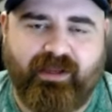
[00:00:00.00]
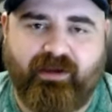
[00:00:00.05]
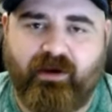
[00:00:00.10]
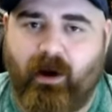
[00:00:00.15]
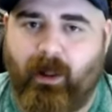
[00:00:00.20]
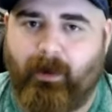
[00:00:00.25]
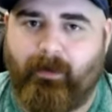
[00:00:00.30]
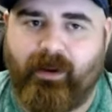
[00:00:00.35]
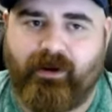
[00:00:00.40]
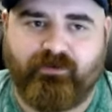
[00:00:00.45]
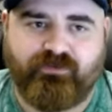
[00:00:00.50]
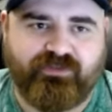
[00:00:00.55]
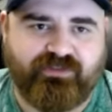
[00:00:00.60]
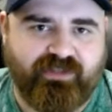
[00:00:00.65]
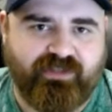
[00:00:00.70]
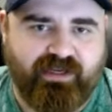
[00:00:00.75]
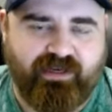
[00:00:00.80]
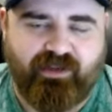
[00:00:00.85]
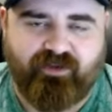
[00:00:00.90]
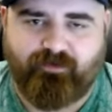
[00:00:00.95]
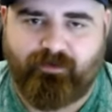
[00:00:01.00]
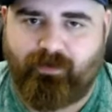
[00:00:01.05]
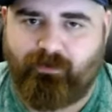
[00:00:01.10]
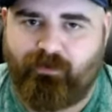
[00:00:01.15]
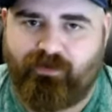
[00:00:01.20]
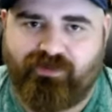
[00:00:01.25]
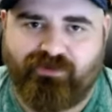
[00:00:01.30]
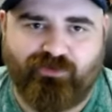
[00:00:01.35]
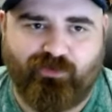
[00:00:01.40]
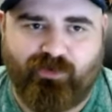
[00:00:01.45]
Colorado State has been one
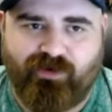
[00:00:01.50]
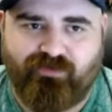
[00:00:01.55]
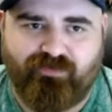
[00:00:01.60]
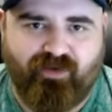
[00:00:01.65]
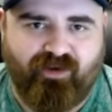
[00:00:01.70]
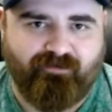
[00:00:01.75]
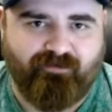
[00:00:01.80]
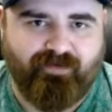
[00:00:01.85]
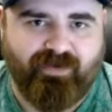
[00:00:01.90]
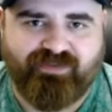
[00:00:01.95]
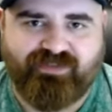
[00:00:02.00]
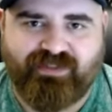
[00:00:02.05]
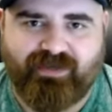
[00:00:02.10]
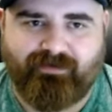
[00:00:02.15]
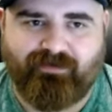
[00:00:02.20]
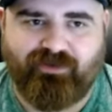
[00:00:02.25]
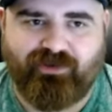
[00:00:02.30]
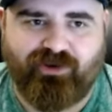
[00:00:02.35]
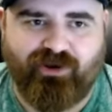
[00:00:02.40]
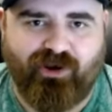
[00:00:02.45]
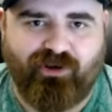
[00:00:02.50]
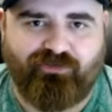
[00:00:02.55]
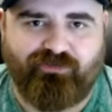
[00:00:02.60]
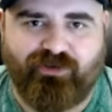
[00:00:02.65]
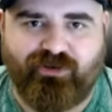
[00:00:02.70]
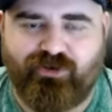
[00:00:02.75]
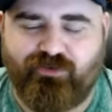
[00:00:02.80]
of the 25 best teams in the country.